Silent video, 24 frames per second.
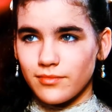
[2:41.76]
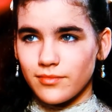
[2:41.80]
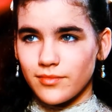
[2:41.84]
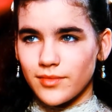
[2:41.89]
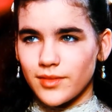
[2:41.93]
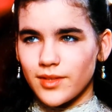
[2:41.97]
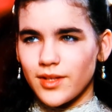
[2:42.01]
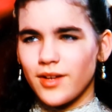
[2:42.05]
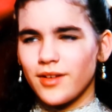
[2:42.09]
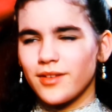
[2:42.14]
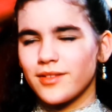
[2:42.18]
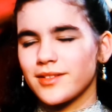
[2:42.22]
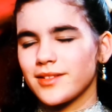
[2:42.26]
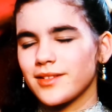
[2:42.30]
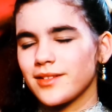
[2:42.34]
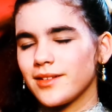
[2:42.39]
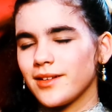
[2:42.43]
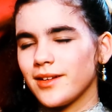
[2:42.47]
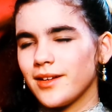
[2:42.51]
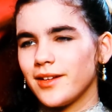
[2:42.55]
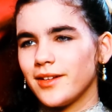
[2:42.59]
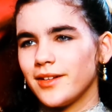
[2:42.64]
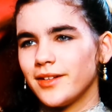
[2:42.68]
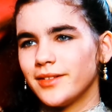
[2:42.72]
Steiner's
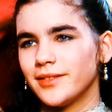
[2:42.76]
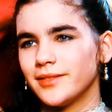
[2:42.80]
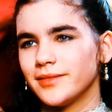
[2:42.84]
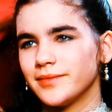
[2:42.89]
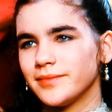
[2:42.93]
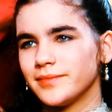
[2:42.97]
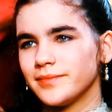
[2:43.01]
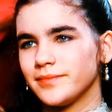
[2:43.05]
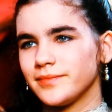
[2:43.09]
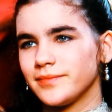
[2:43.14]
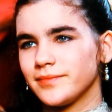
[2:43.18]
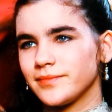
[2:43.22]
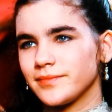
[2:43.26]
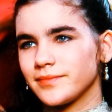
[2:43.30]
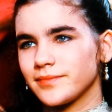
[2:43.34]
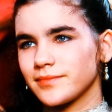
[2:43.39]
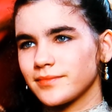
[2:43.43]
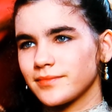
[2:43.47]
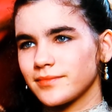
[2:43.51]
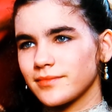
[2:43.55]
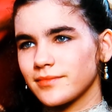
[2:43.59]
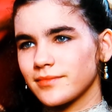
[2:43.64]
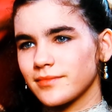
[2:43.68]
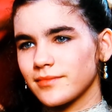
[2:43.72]
obsessed with her.
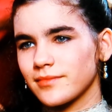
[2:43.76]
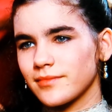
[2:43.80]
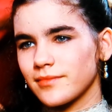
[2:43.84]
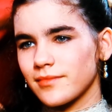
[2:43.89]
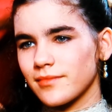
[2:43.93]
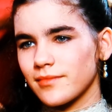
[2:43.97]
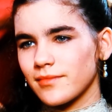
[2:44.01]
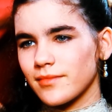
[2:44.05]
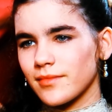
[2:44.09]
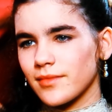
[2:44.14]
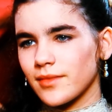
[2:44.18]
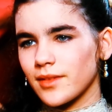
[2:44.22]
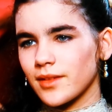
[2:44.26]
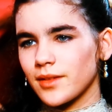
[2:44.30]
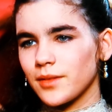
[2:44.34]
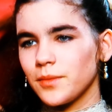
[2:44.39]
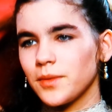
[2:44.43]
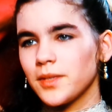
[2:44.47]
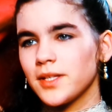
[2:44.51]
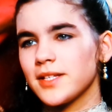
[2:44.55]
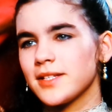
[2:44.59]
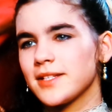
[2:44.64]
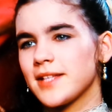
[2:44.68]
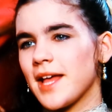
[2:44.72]

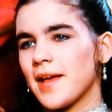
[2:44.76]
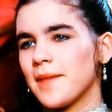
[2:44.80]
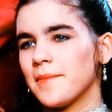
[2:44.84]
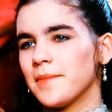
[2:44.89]
What does that